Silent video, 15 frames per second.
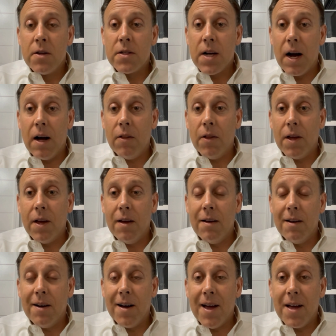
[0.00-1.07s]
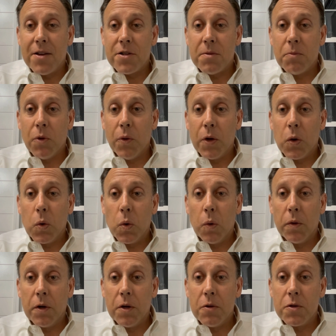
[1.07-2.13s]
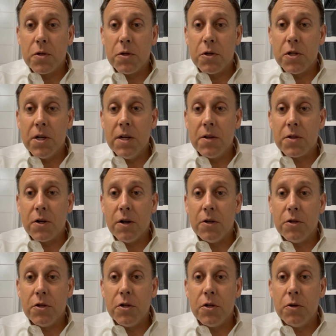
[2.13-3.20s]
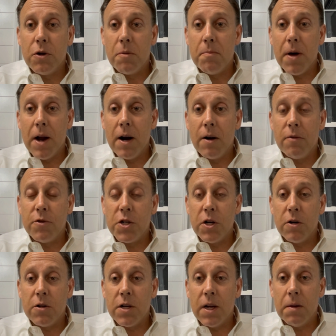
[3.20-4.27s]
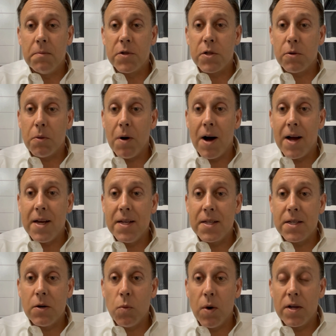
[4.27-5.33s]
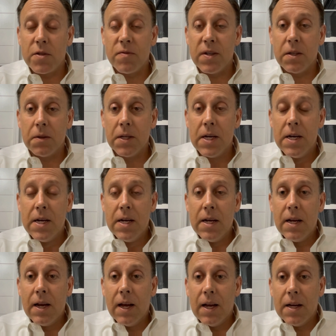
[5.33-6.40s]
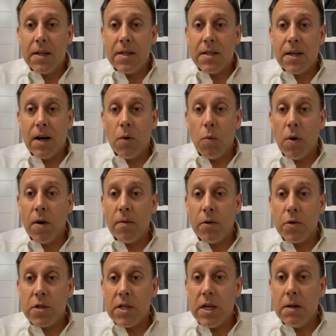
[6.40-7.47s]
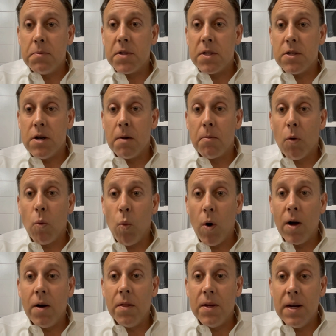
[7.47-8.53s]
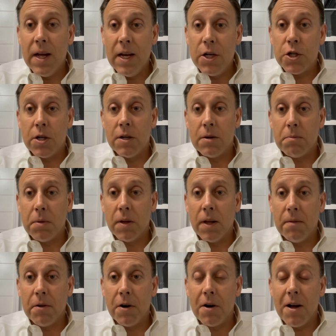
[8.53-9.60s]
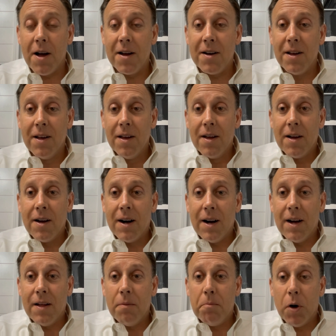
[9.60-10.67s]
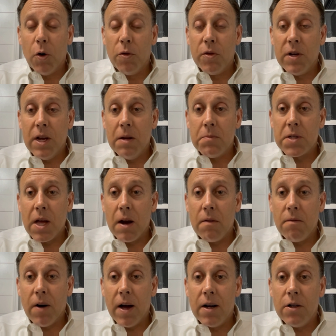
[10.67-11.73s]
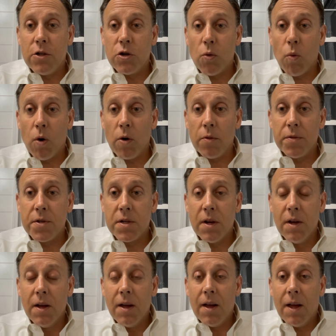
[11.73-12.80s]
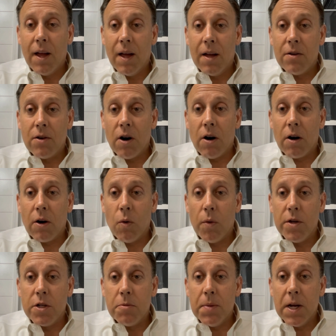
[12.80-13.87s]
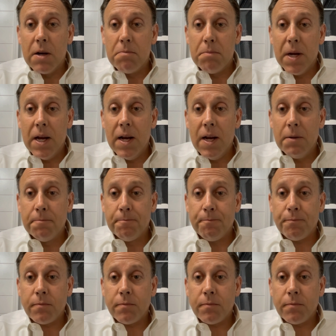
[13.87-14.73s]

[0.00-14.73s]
Tali uh, has some really cool news. So she is on two competitive cheer teams through ICE in Westfield. And uh, one of those teams is number one in the nation, believe it or not. Uh, both teams got invited to Worlds and are going to be competing